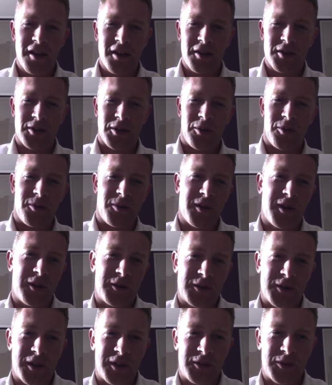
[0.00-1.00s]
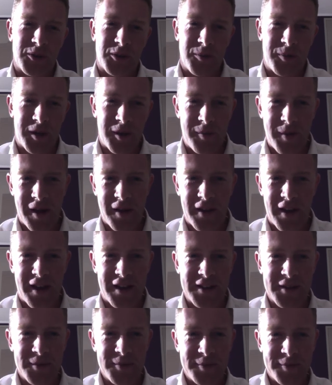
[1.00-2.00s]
so I'll try and talk a bit about that.